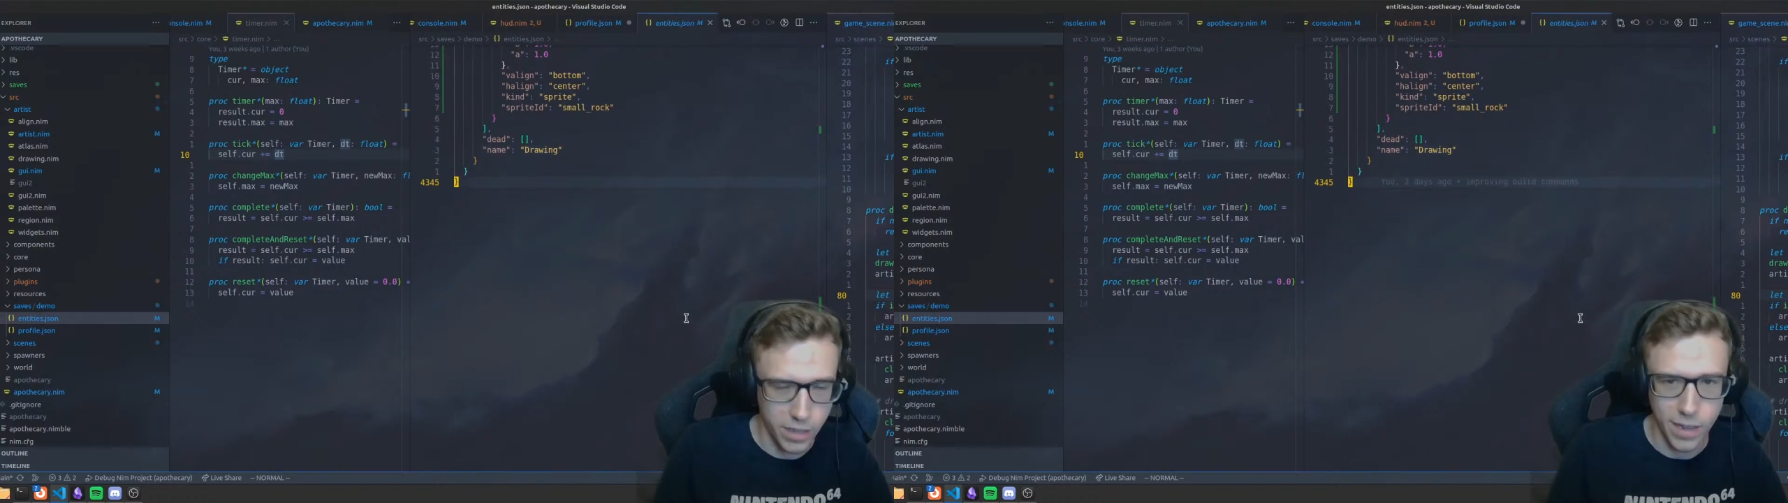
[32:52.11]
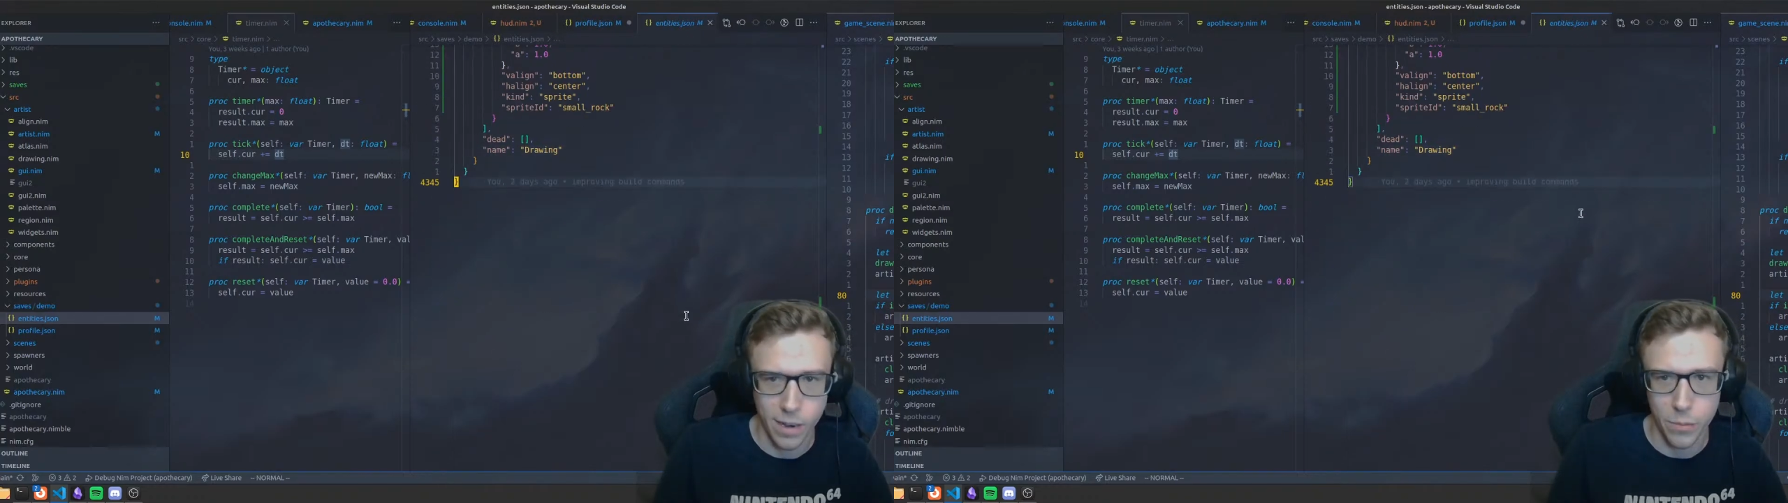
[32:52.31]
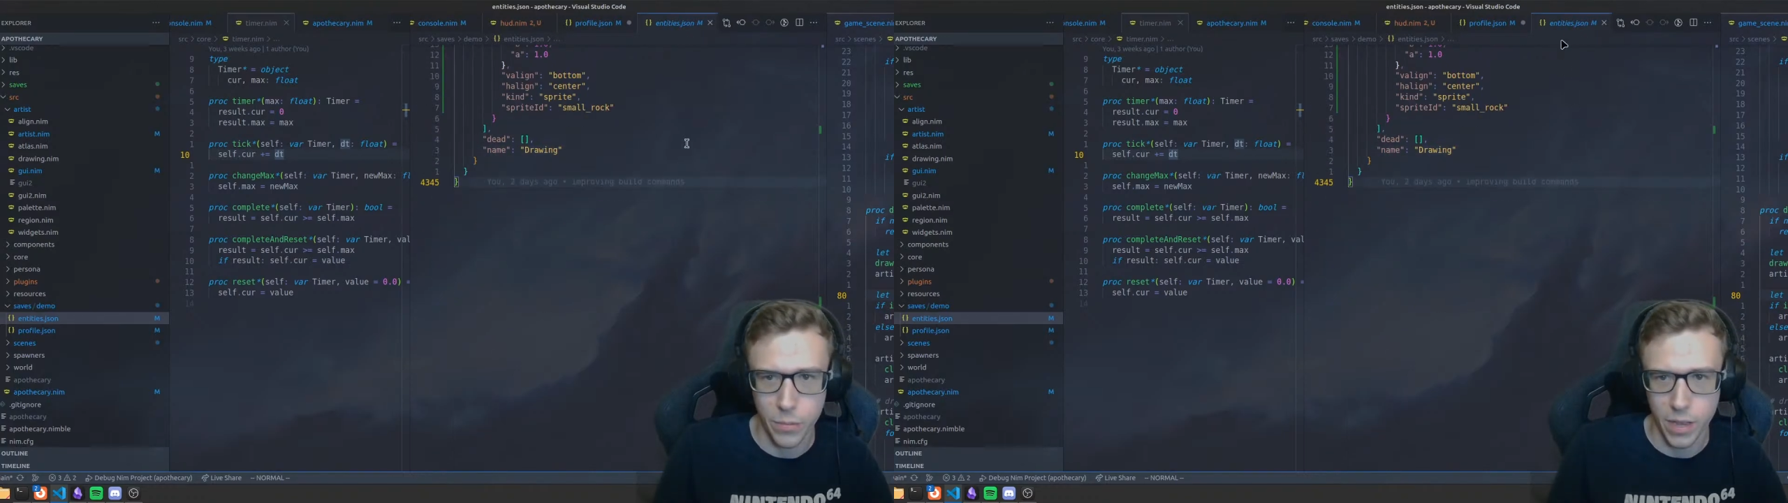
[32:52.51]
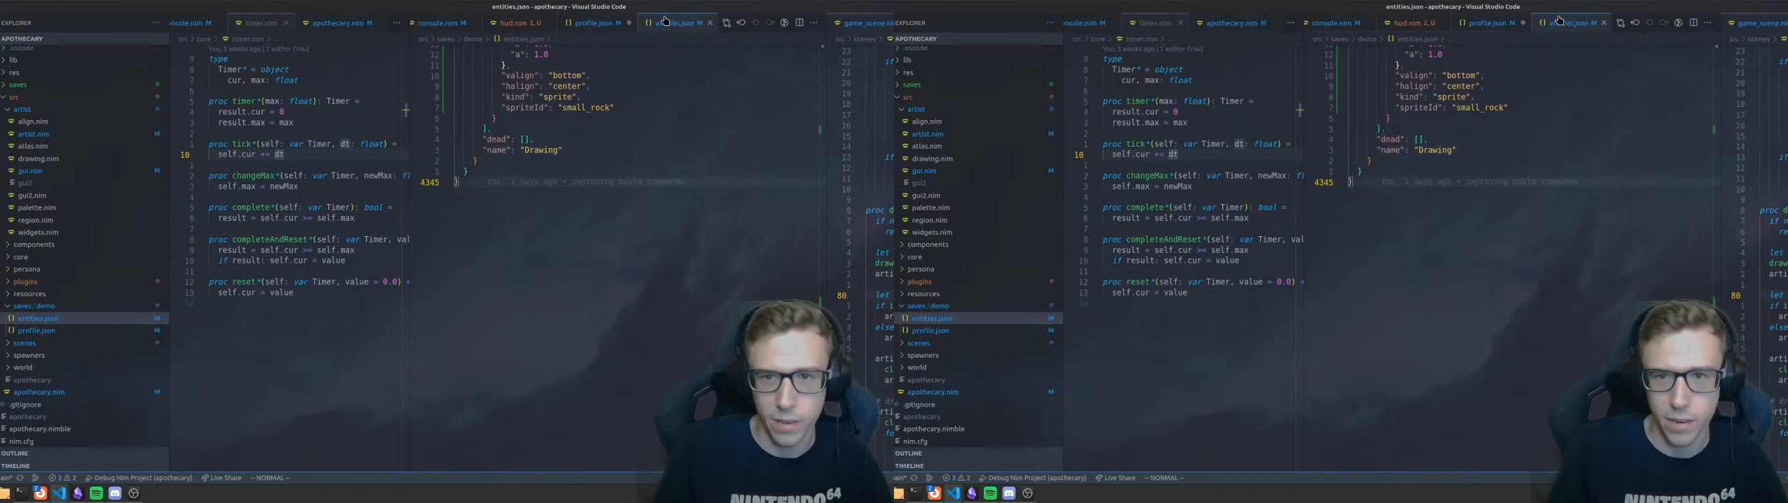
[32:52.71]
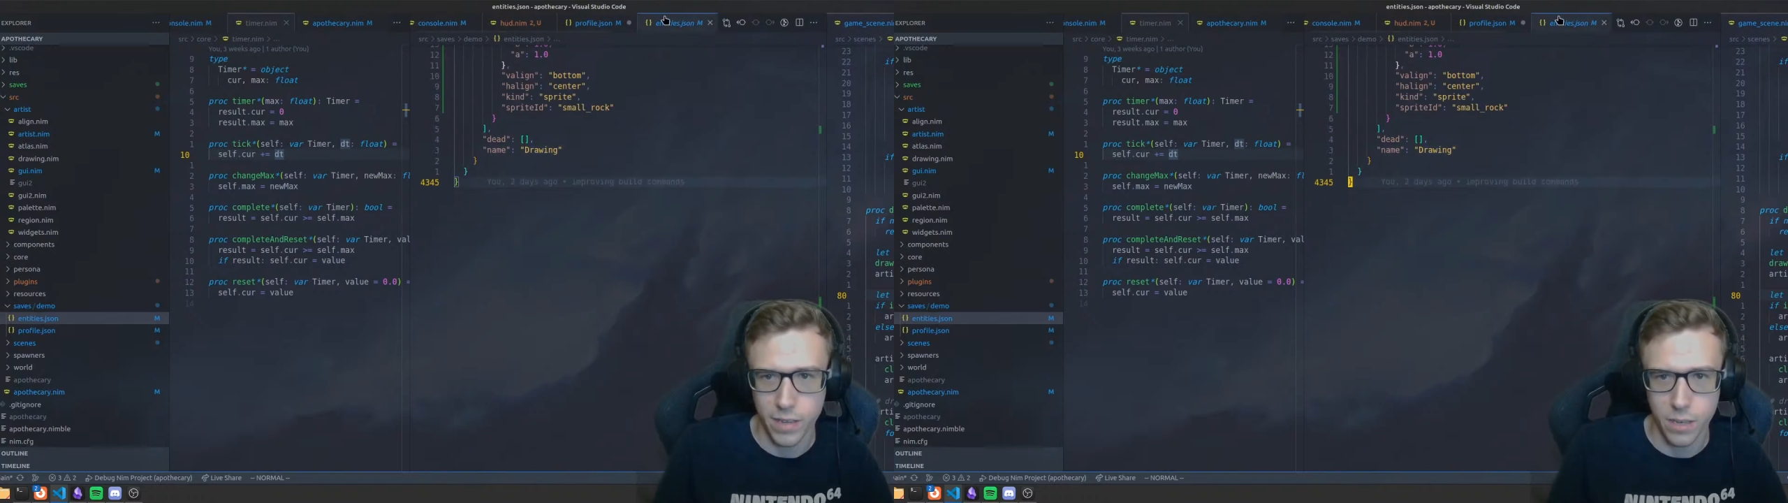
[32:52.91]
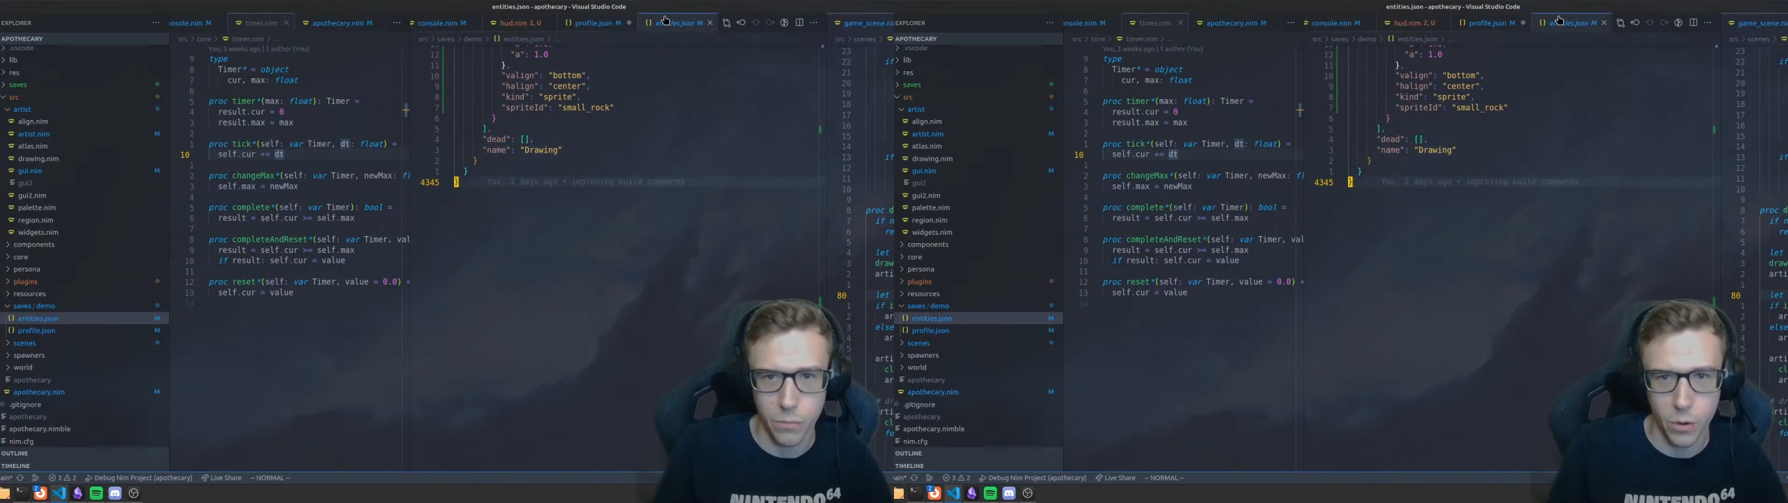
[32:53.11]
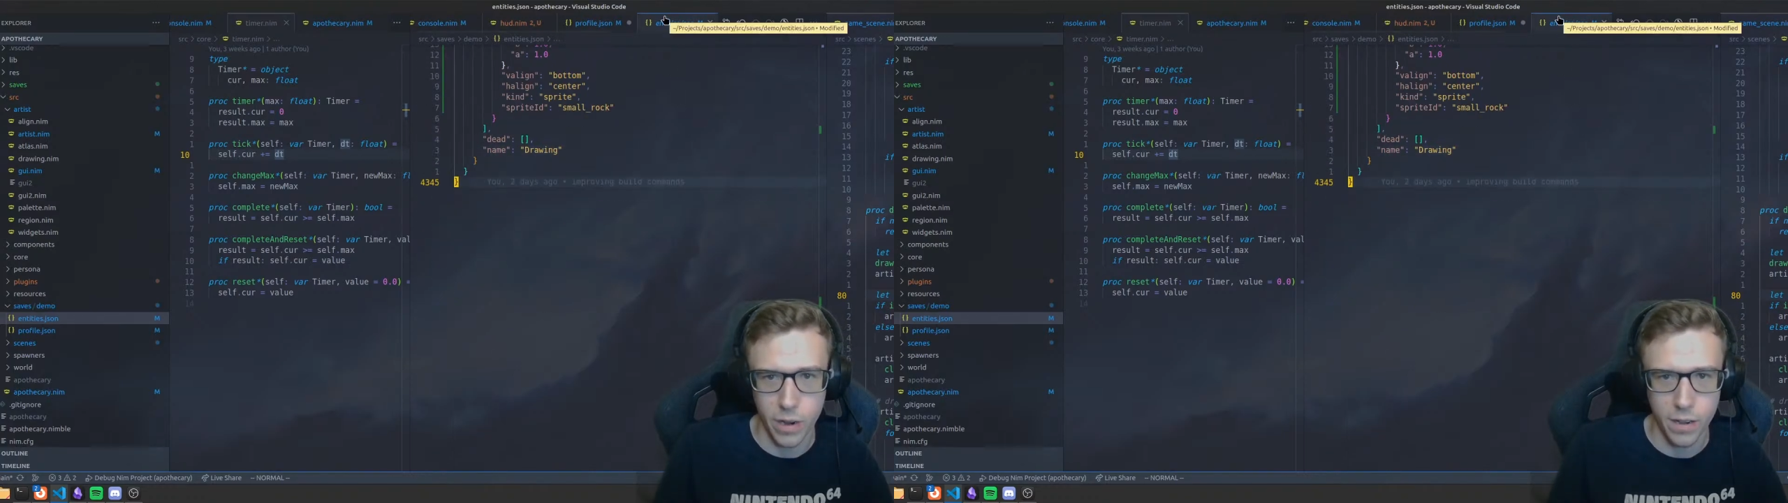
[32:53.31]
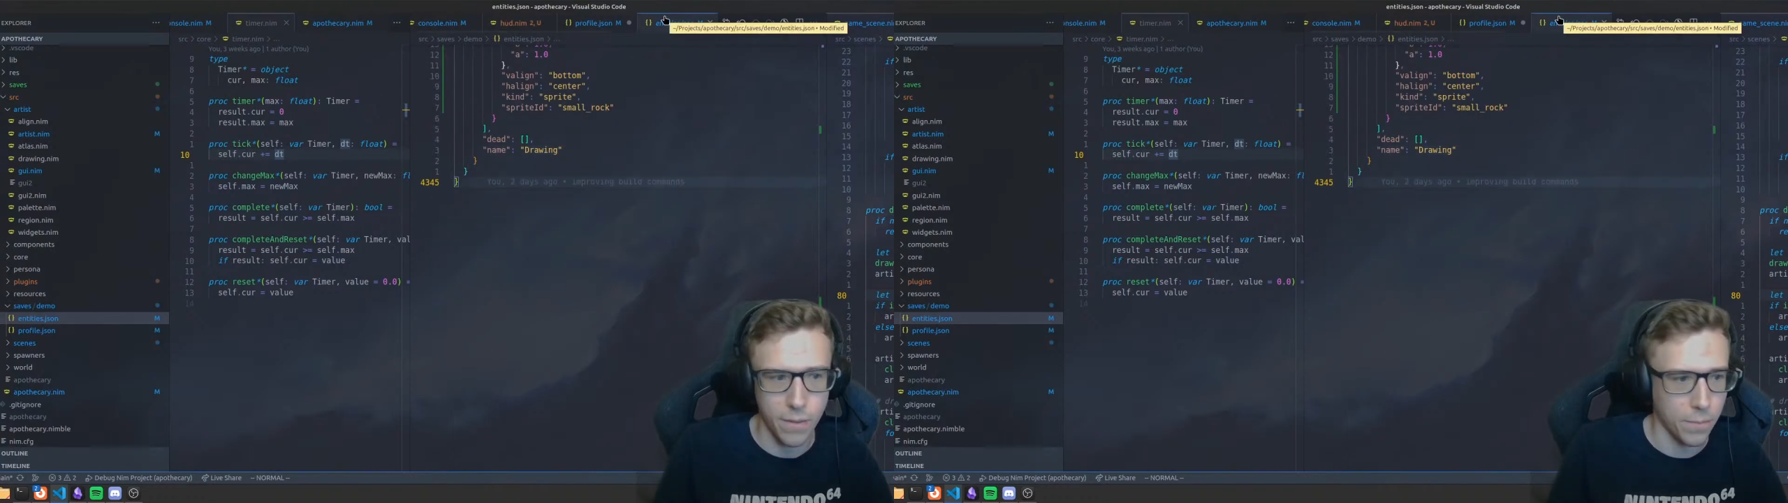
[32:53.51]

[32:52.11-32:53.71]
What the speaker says: that up a bit at some point.